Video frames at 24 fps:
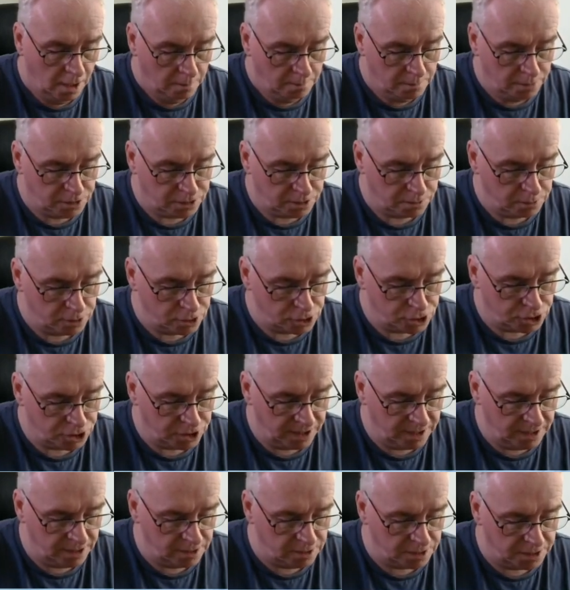but it will
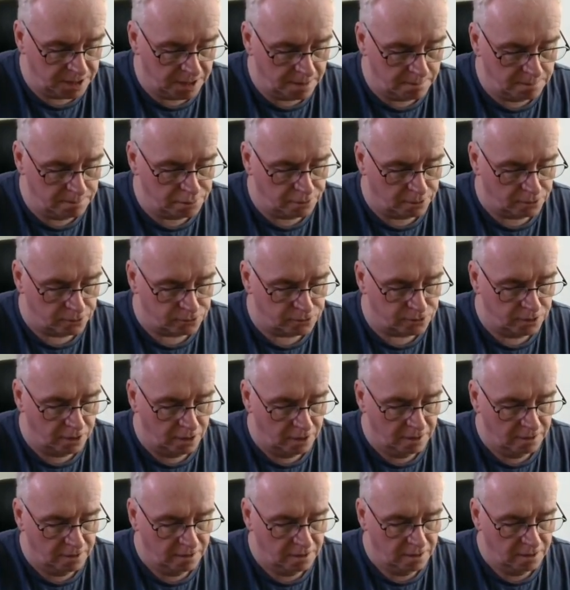shield the input
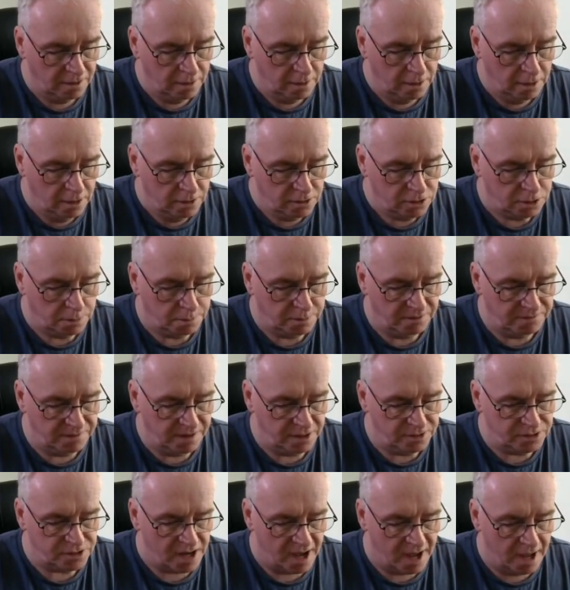to
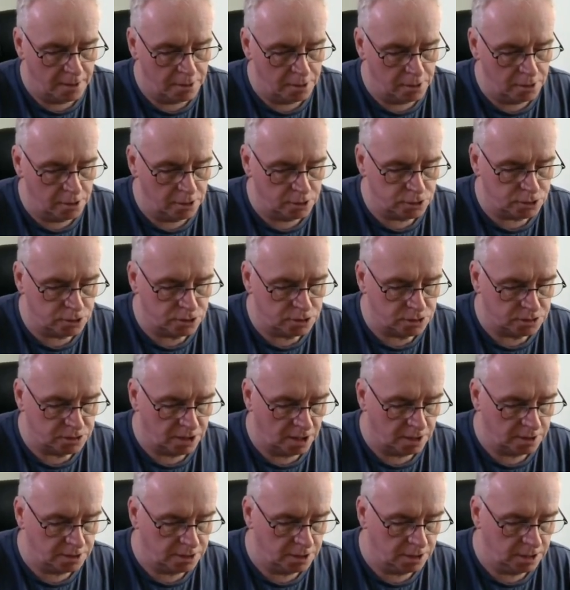prevent erroneous
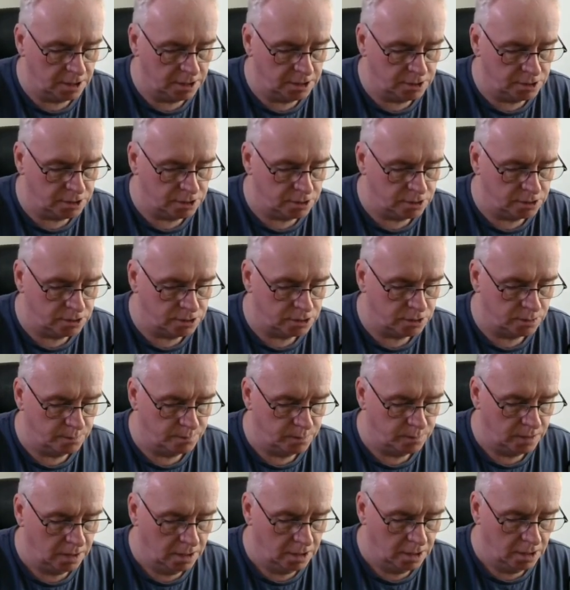calculations.
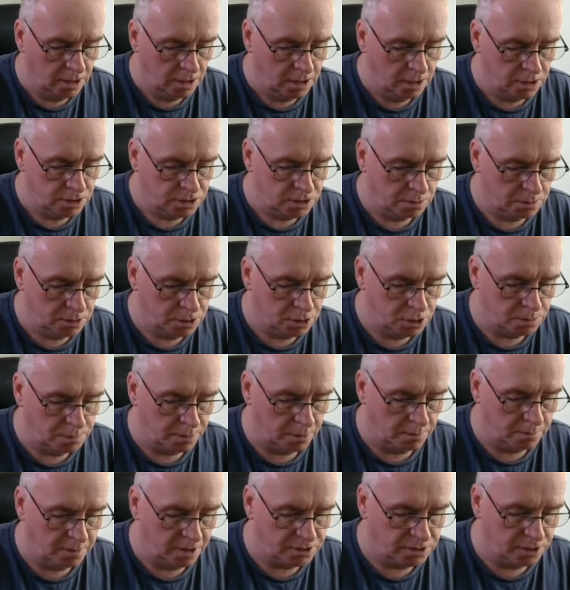So we just
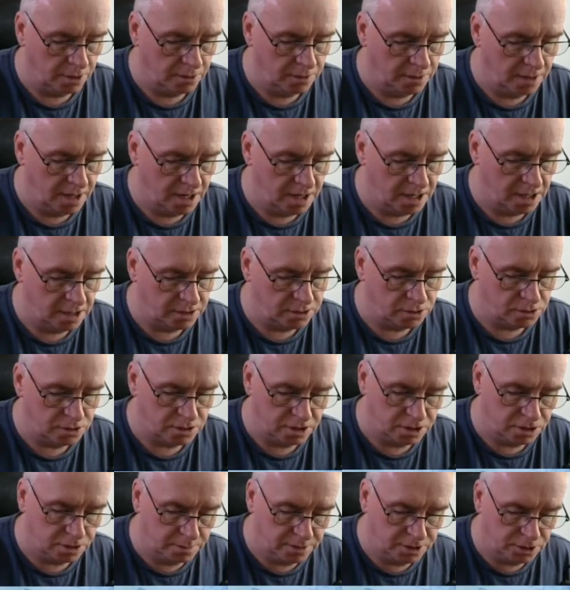pop that on there, it doesn't
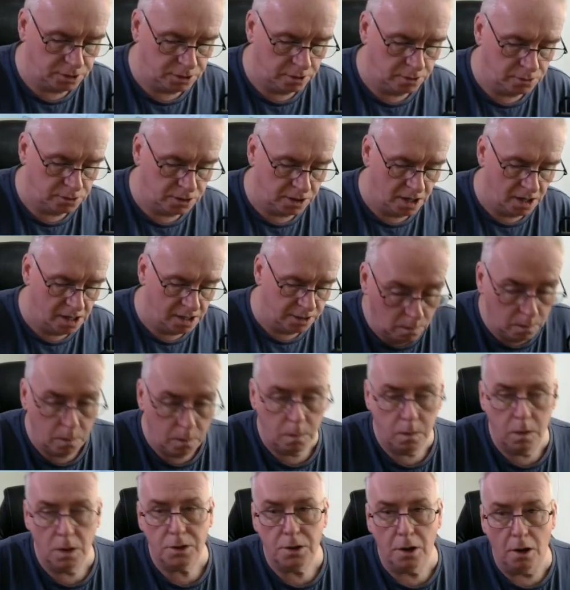need to be too tight.
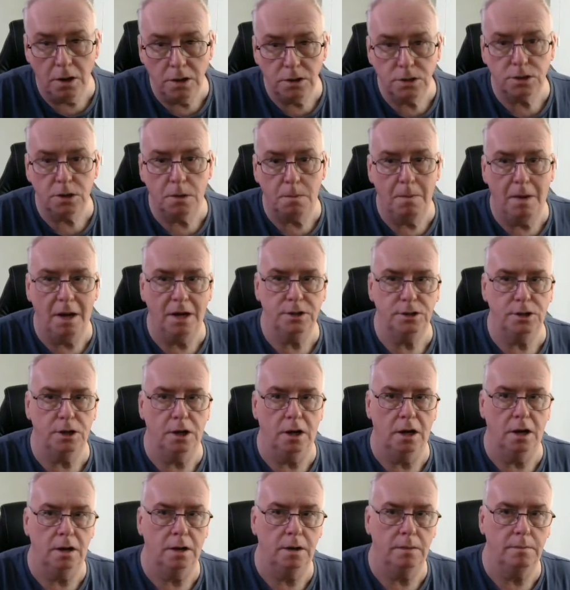We're going to
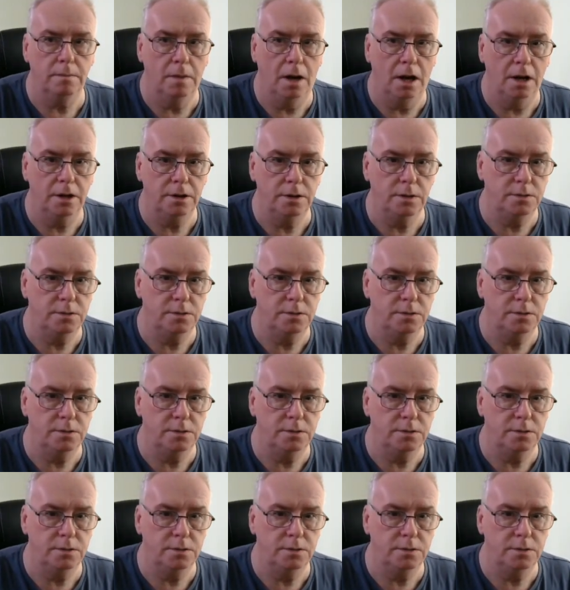measure my